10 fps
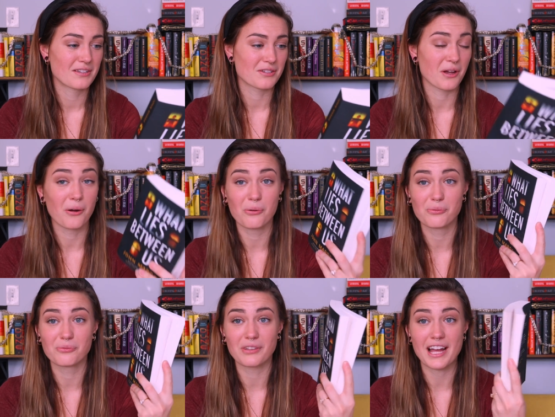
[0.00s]

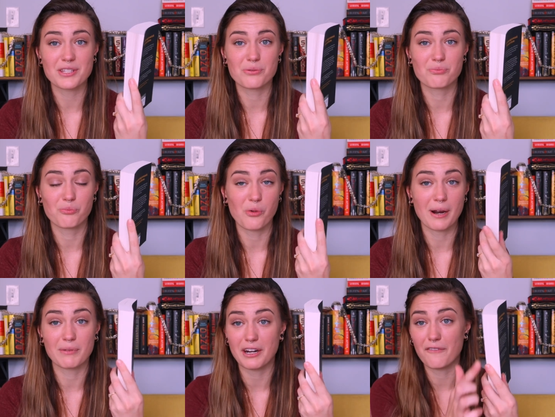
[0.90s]
So that's what
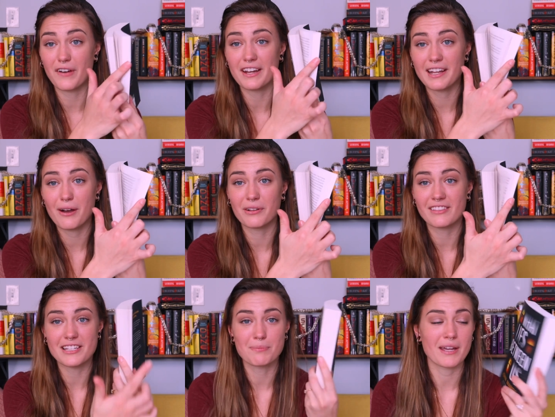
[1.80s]
I'm gonna find out
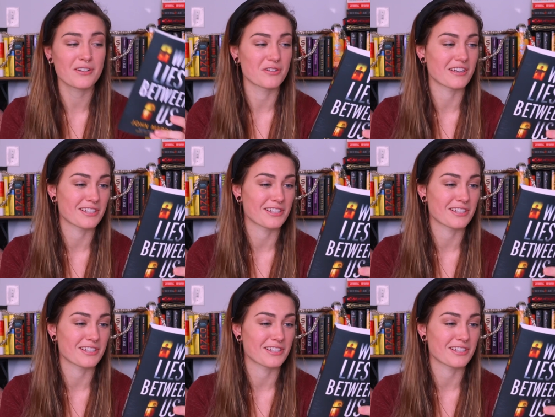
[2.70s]
in these pages, I